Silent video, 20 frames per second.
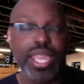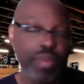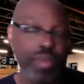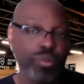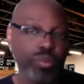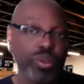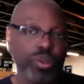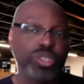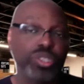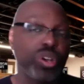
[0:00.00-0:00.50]
And
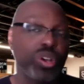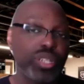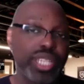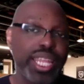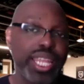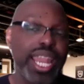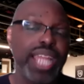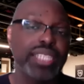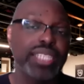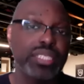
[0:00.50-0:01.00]
we'll start
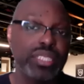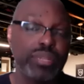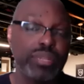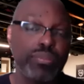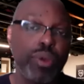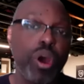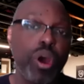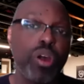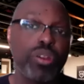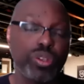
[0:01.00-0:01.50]
that actually
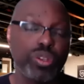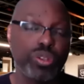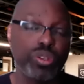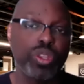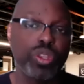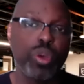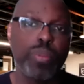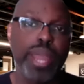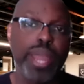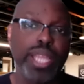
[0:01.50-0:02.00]
tomorrow doing
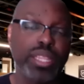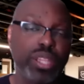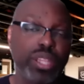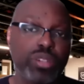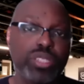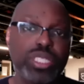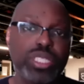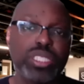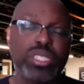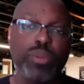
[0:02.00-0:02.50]
Throwback
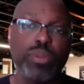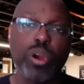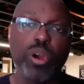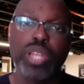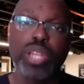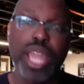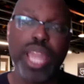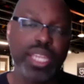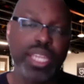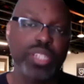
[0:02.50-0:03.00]
Thursdays tomorrow
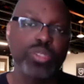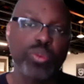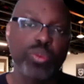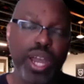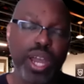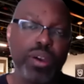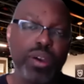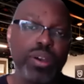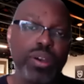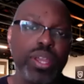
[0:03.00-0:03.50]
night as
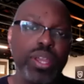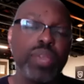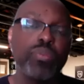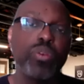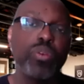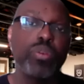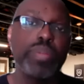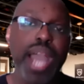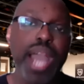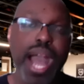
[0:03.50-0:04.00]
well.
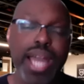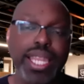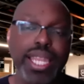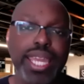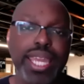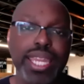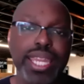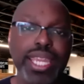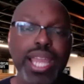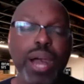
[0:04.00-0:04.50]
We'll be
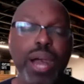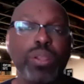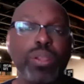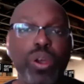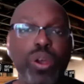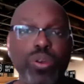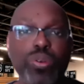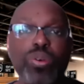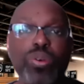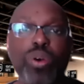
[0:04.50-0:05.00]
highlighting our
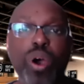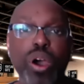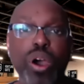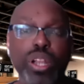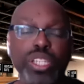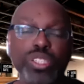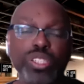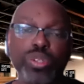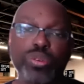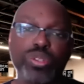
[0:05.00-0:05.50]
local
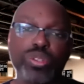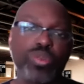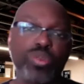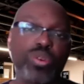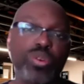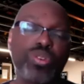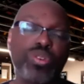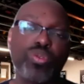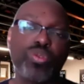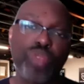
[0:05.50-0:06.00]
artists who are
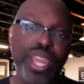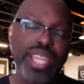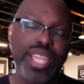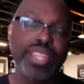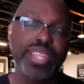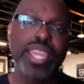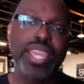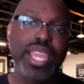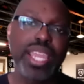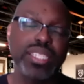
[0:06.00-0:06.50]
doing great
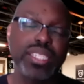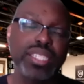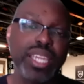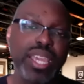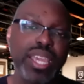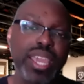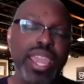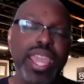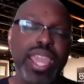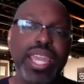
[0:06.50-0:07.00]
things
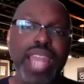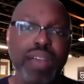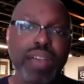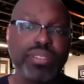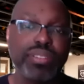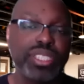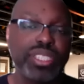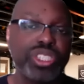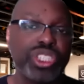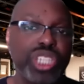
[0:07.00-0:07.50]
and
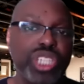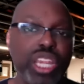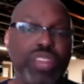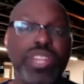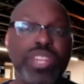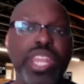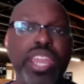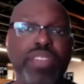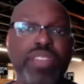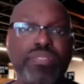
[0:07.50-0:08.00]
obviously
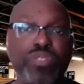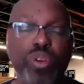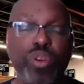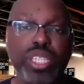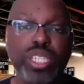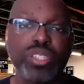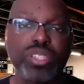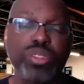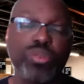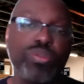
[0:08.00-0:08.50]
sharing their
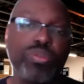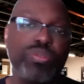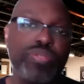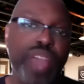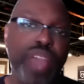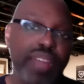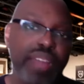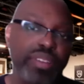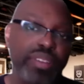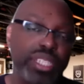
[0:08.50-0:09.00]
voice through
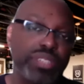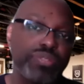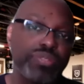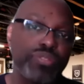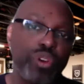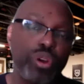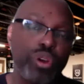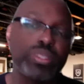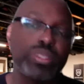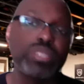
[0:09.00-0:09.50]
various
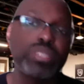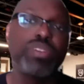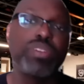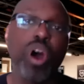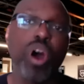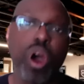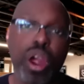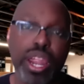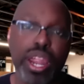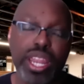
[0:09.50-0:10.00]
forms of
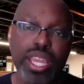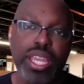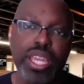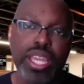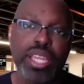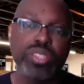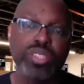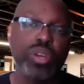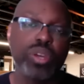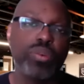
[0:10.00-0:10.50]
art.
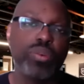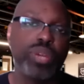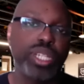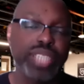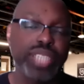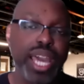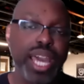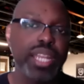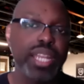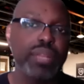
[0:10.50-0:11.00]
So we're
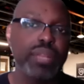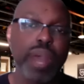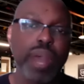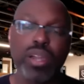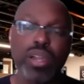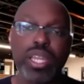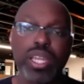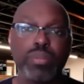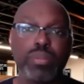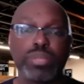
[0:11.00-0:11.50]
excited about
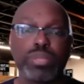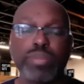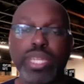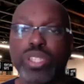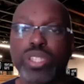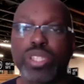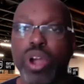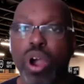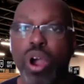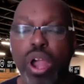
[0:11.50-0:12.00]
Columbus
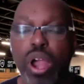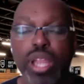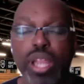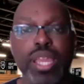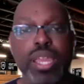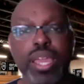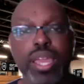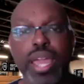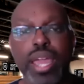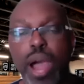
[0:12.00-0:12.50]
Makes Art,
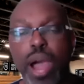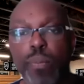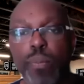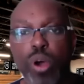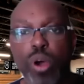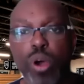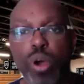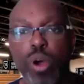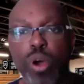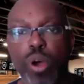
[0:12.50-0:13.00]
our
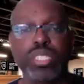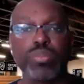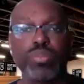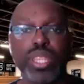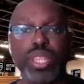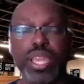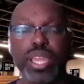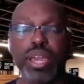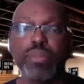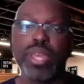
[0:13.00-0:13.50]
partnership with
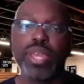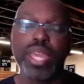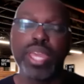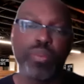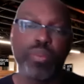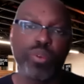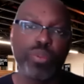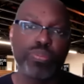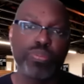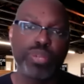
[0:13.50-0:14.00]
them.
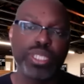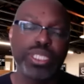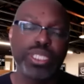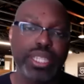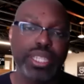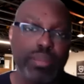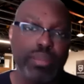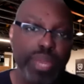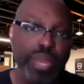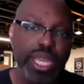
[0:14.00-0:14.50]
We appreciate
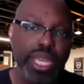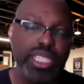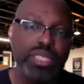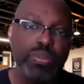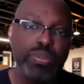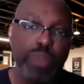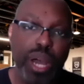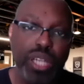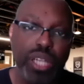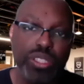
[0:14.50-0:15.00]
them being a
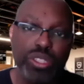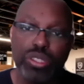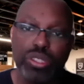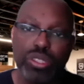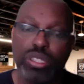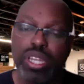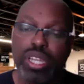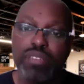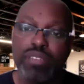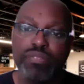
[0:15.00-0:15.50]

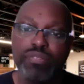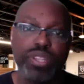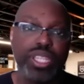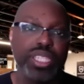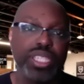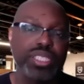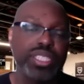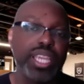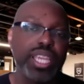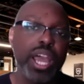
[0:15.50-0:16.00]
sponsor for
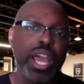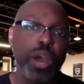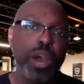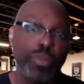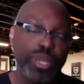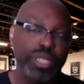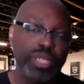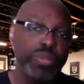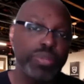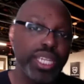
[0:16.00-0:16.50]
this to help
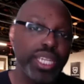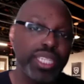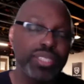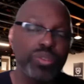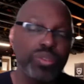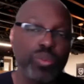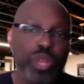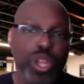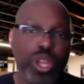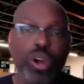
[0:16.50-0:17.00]
us because
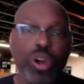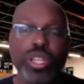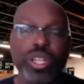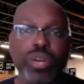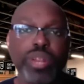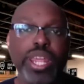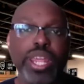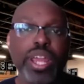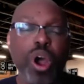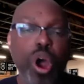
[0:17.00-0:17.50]
we all know
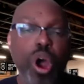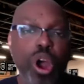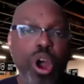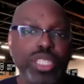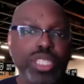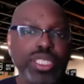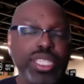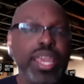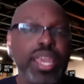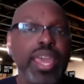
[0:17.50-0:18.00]
that
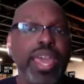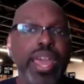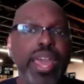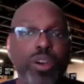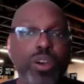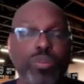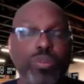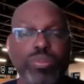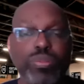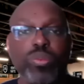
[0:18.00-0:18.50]
arts
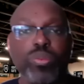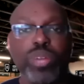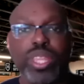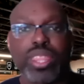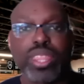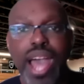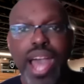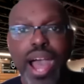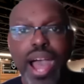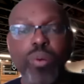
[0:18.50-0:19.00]
help with
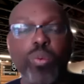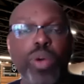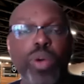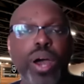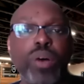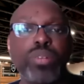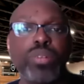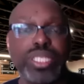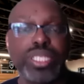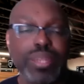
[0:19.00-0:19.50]
our
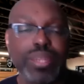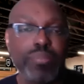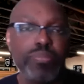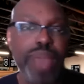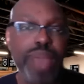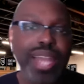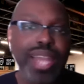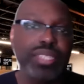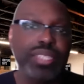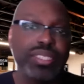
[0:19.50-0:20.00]
wellness. It
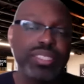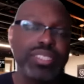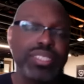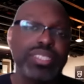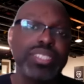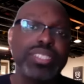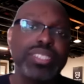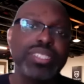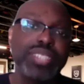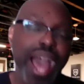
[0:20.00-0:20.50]
balances
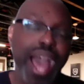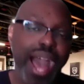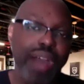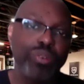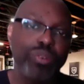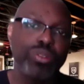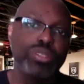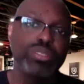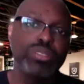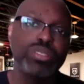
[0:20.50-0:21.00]
us out.
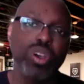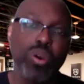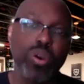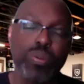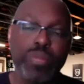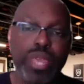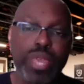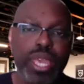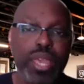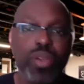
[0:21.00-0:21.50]
So
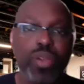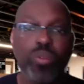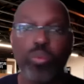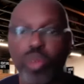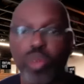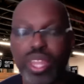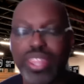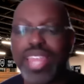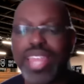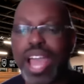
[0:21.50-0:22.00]

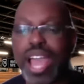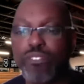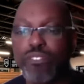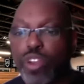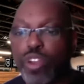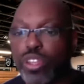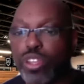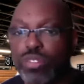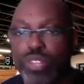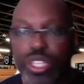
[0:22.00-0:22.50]
without
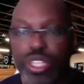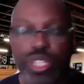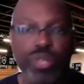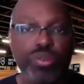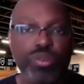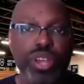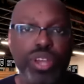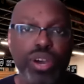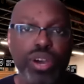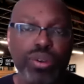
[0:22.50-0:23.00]
further ado
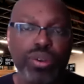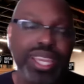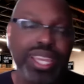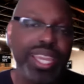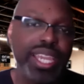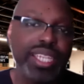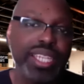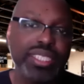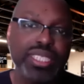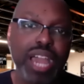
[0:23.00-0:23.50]
though,
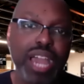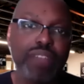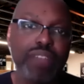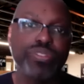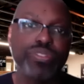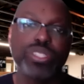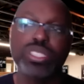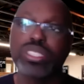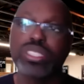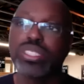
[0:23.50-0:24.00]
it's time
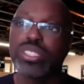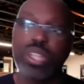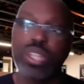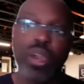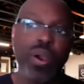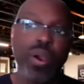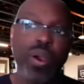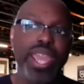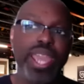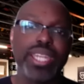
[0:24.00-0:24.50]
for us to
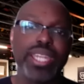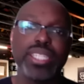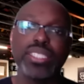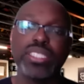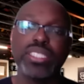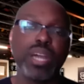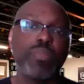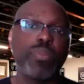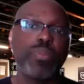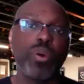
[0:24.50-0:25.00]
go ahead and
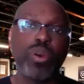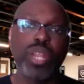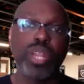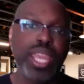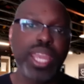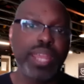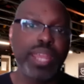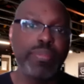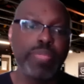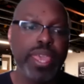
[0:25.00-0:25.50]
jump on
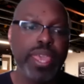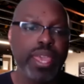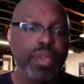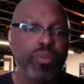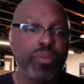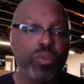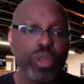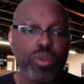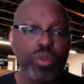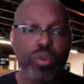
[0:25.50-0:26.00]
in
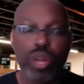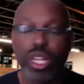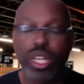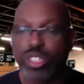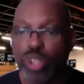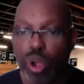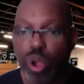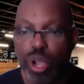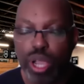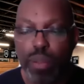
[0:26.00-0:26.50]
we want to
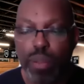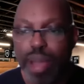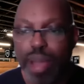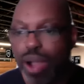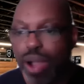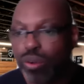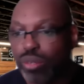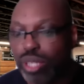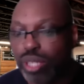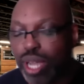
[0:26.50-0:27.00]
talk
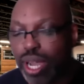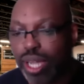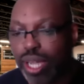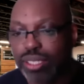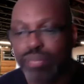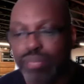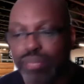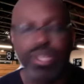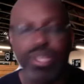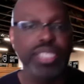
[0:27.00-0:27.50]
about uh,
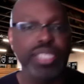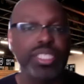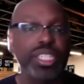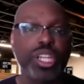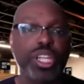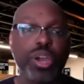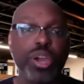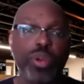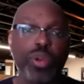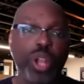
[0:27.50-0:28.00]
some things that are
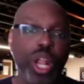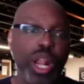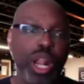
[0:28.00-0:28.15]
going on.